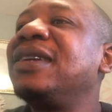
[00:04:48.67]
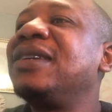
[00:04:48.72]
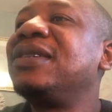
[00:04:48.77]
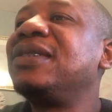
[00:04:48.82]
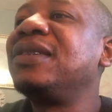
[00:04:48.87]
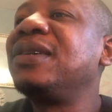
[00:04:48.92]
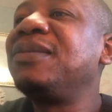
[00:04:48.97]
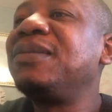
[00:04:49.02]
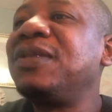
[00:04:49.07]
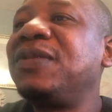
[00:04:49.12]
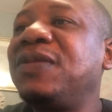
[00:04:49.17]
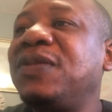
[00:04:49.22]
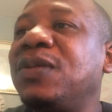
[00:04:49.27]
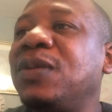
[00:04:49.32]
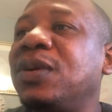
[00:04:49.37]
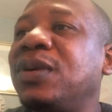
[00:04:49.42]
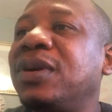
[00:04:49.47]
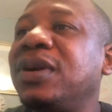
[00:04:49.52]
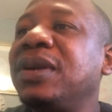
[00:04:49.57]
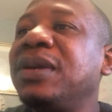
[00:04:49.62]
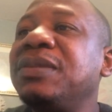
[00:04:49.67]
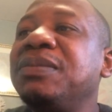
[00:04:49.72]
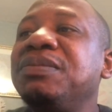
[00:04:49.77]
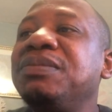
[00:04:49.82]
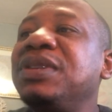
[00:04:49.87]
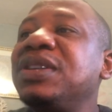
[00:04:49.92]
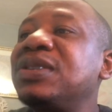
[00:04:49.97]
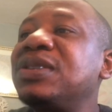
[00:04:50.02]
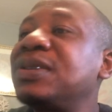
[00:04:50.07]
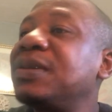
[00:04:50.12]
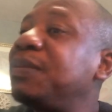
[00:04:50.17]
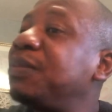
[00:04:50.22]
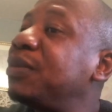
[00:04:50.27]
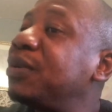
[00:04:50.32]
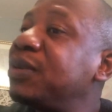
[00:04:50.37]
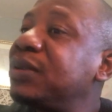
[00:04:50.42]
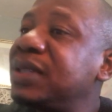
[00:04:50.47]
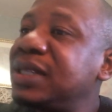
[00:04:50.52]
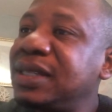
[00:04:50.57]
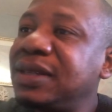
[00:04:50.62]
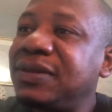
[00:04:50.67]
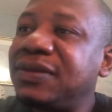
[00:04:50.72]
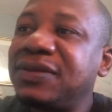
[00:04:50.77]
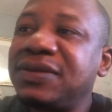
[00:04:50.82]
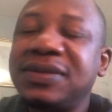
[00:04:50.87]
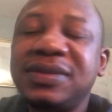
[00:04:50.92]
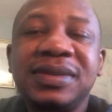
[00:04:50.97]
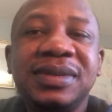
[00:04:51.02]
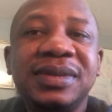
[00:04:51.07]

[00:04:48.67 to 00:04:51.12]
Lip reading: Number four, be supportive.